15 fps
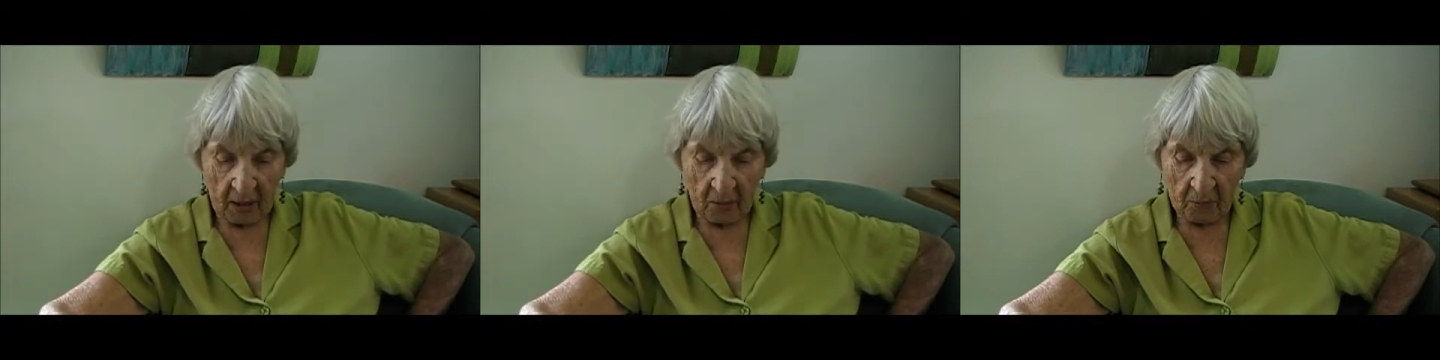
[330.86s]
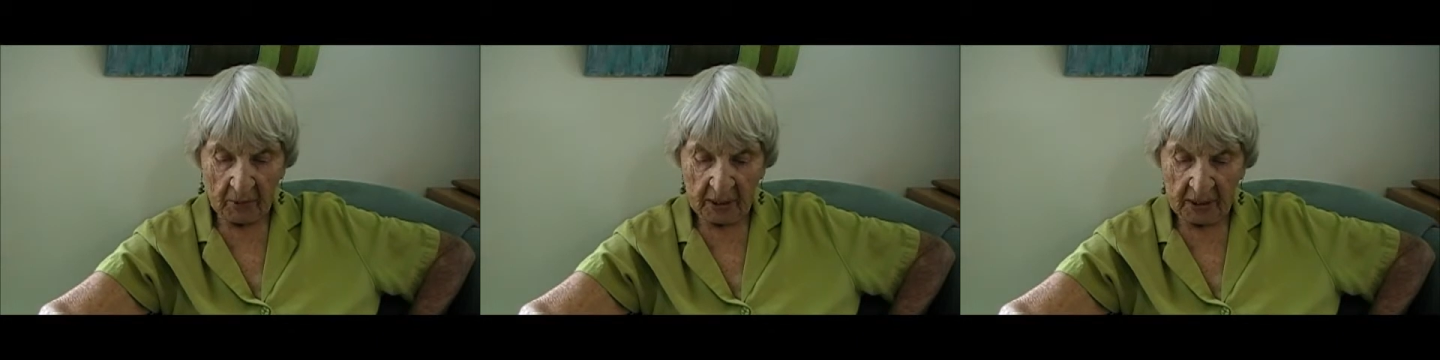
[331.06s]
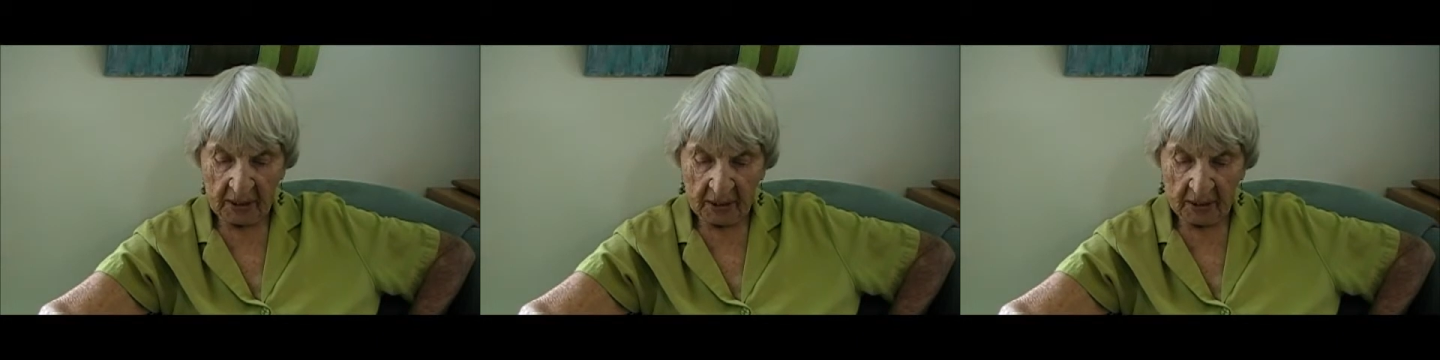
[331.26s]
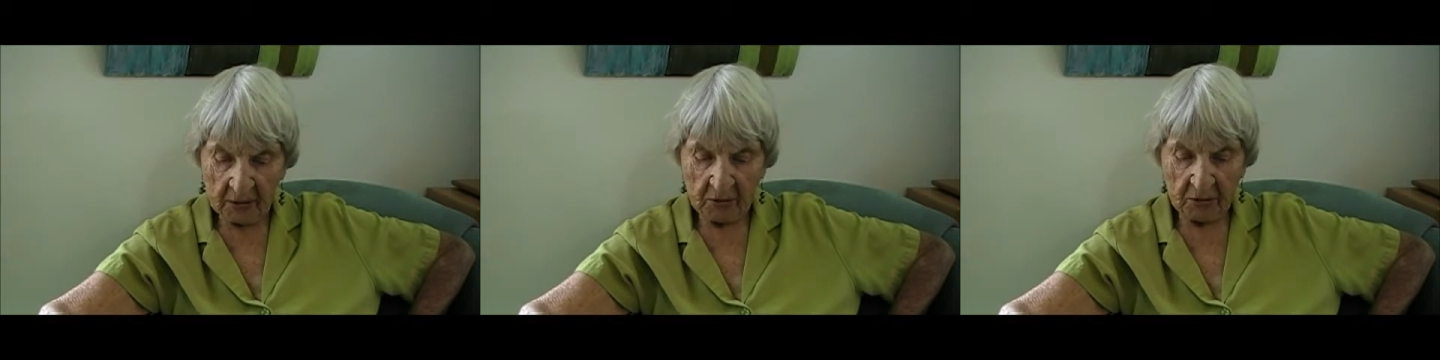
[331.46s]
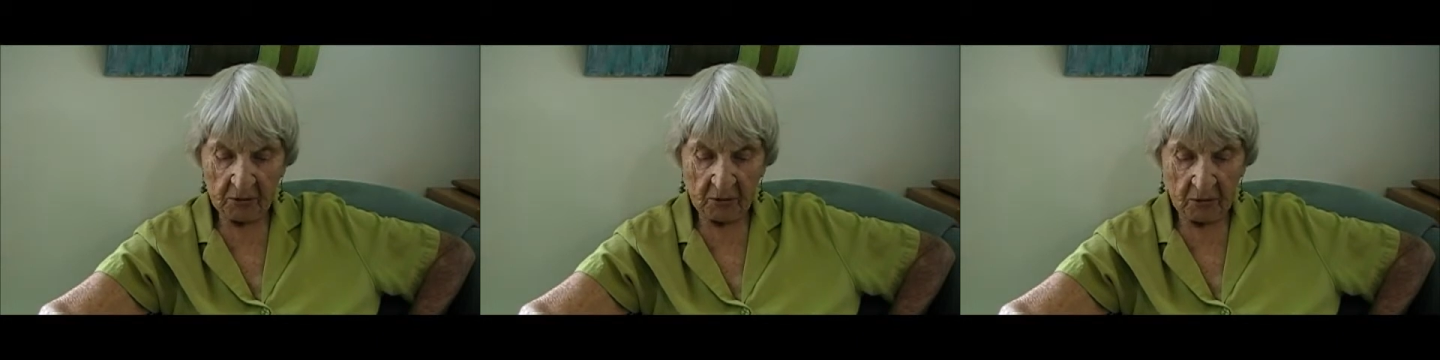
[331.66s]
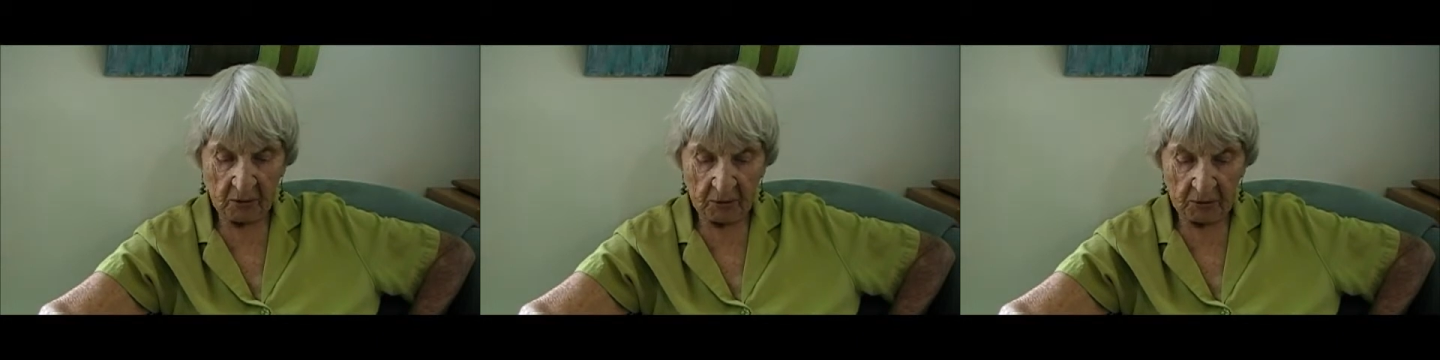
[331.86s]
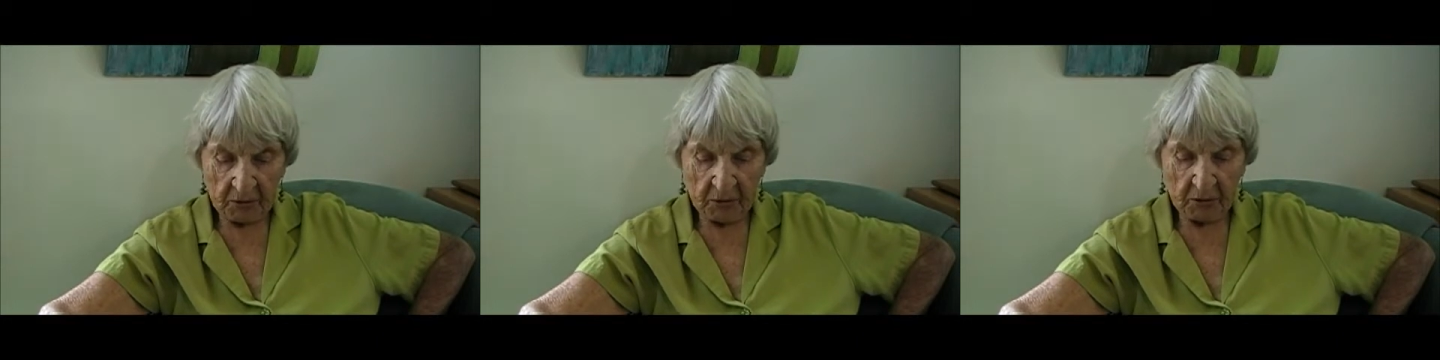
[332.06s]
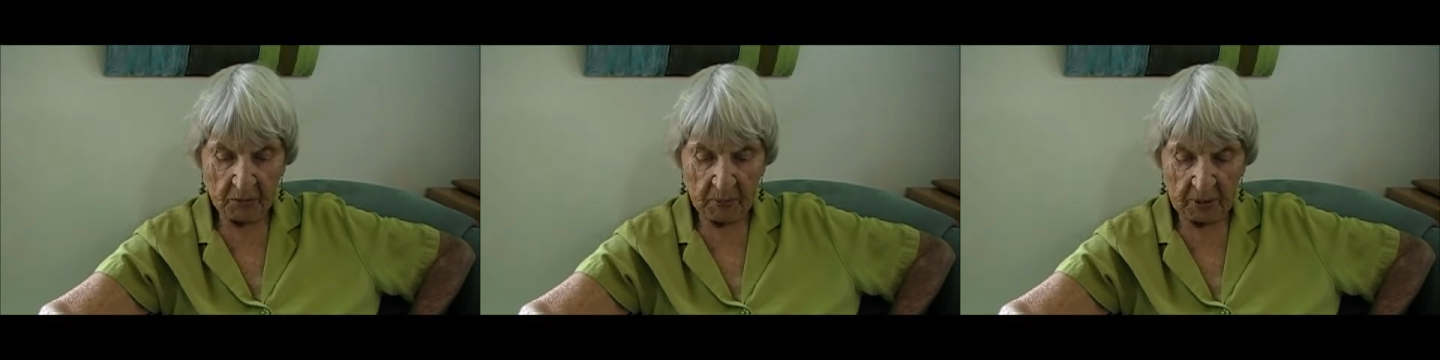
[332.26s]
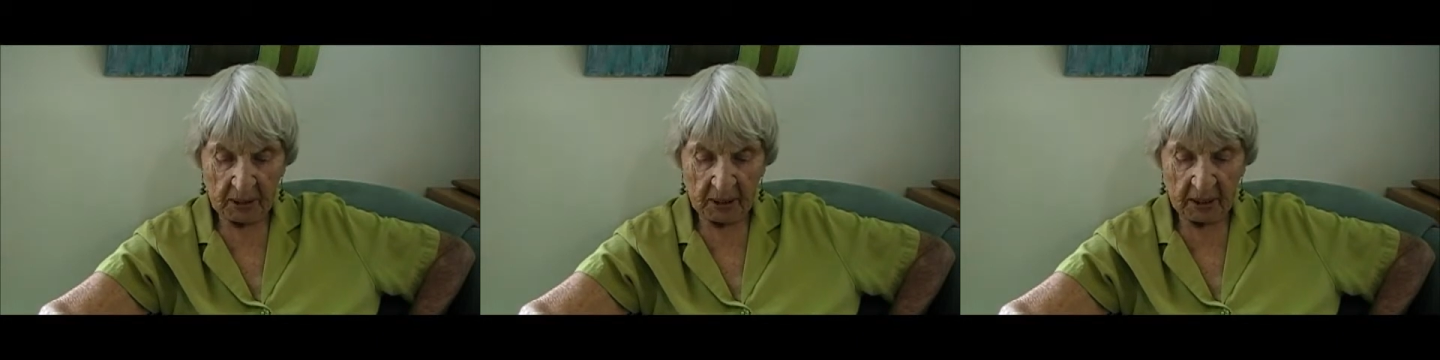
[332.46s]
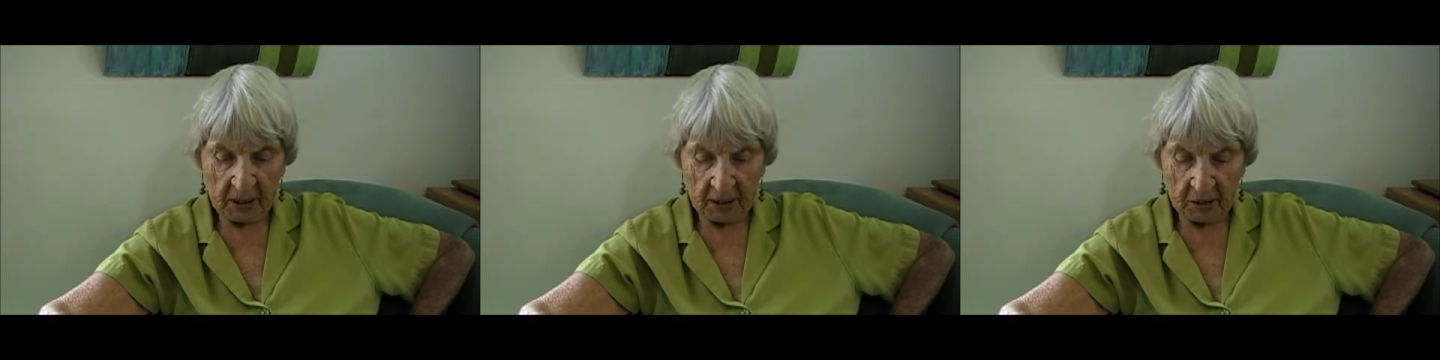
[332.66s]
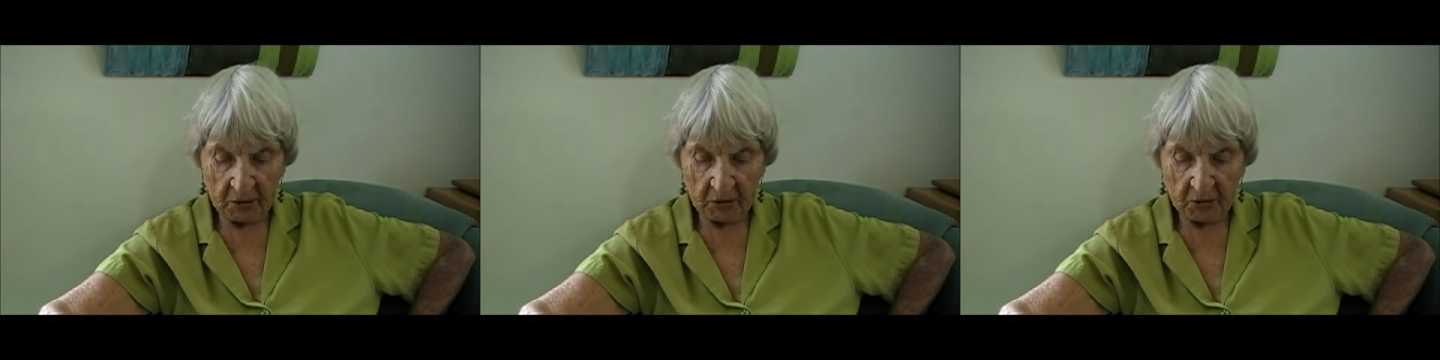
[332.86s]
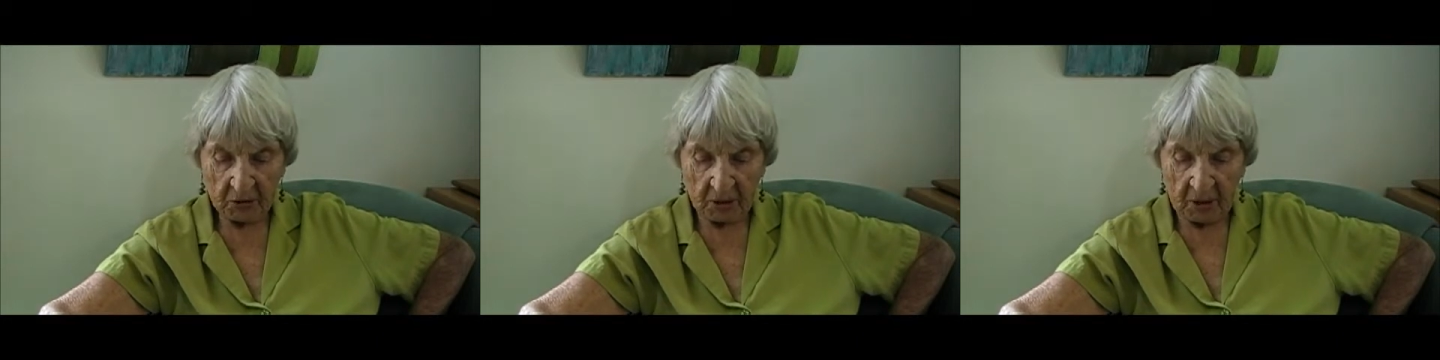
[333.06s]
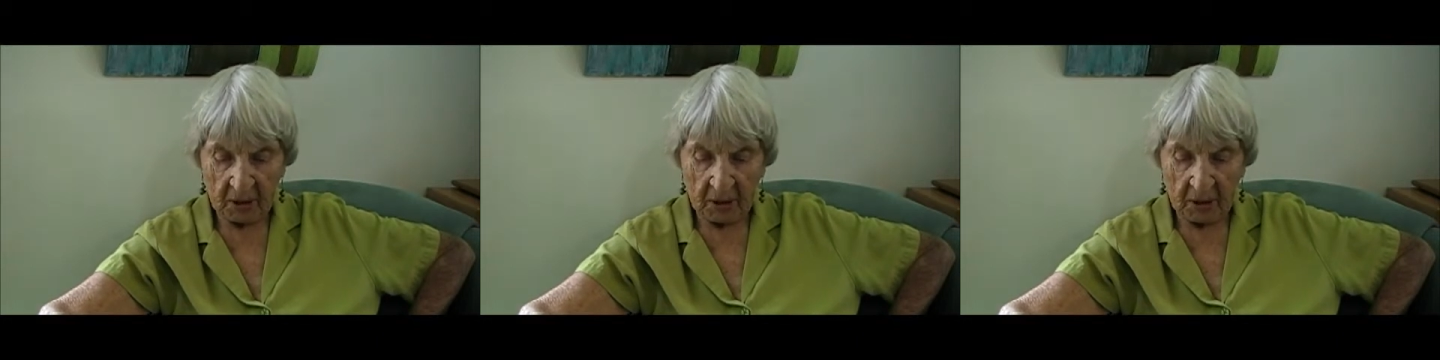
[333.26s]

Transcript: we needed to learn to speak English.